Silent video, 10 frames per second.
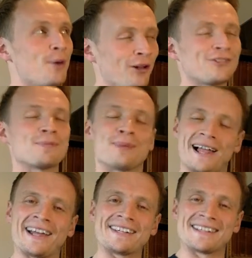
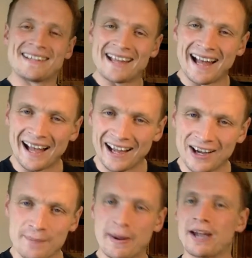
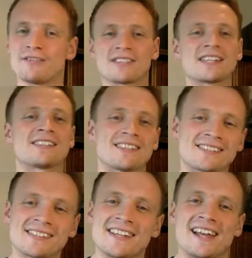by
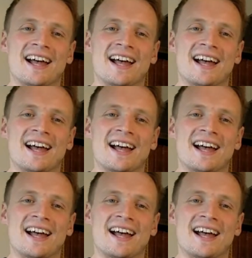resistance.